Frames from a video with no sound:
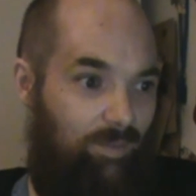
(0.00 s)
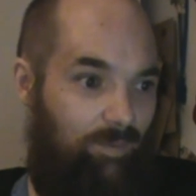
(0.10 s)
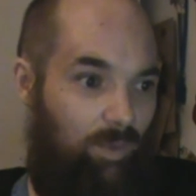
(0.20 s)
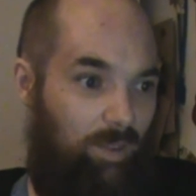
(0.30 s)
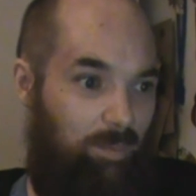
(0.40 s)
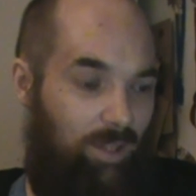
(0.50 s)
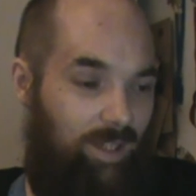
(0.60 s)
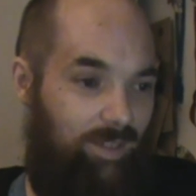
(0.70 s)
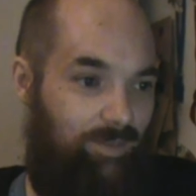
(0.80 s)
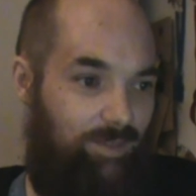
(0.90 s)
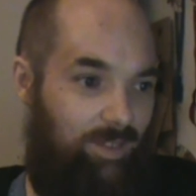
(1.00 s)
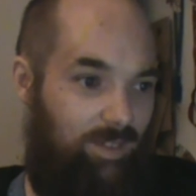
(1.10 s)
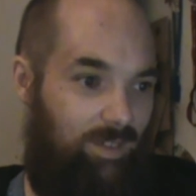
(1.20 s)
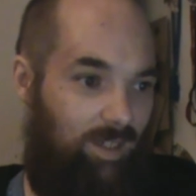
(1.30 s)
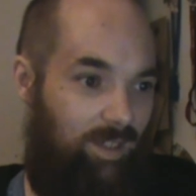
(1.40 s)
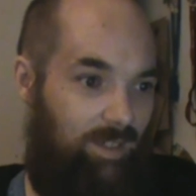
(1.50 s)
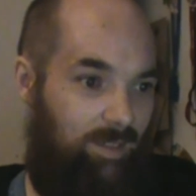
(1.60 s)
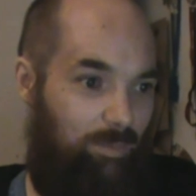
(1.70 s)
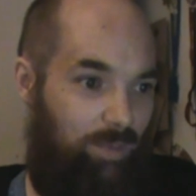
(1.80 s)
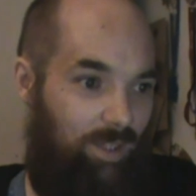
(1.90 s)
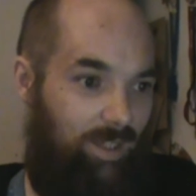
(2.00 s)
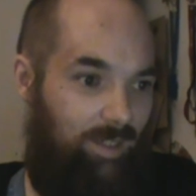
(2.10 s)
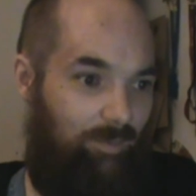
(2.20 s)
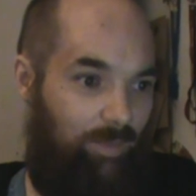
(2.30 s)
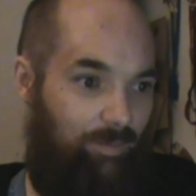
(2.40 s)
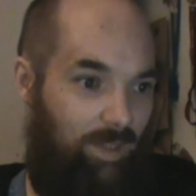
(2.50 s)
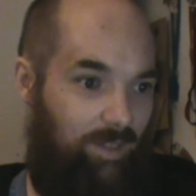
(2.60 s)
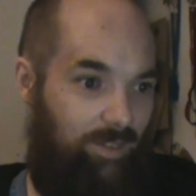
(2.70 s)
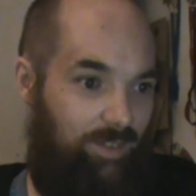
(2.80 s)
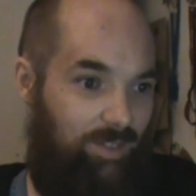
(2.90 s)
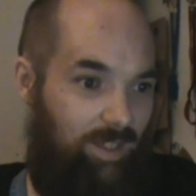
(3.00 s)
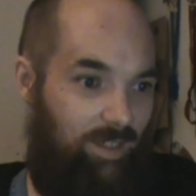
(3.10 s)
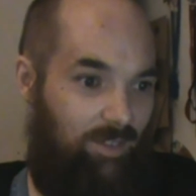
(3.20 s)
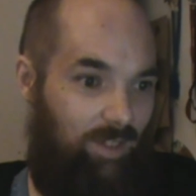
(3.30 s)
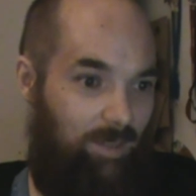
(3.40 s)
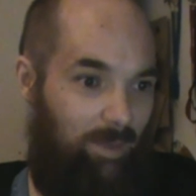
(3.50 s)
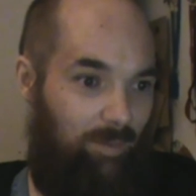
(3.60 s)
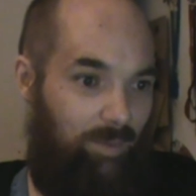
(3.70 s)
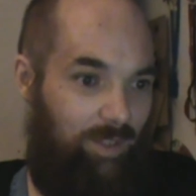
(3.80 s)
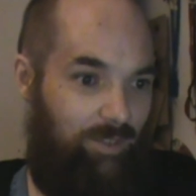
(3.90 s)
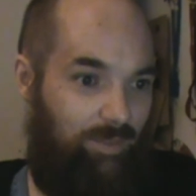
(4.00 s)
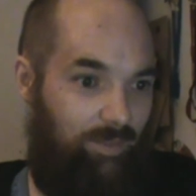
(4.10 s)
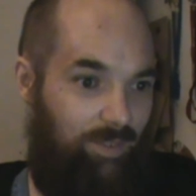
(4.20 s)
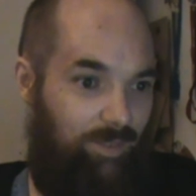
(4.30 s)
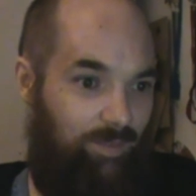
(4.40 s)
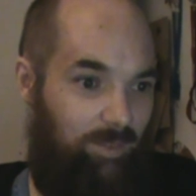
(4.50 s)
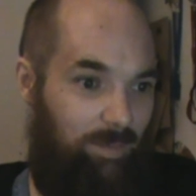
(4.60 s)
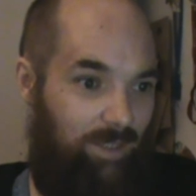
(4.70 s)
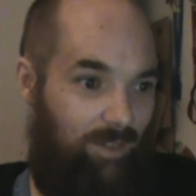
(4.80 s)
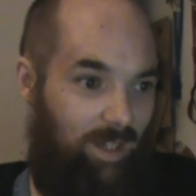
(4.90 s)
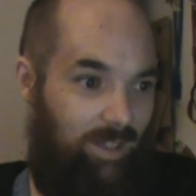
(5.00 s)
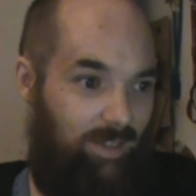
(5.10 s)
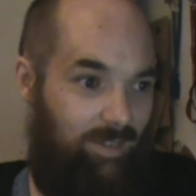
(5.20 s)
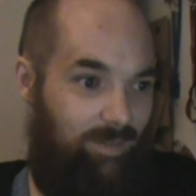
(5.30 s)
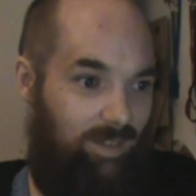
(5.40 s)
for the plaintiff's complaint for failure to state a claim on which relief could be granted.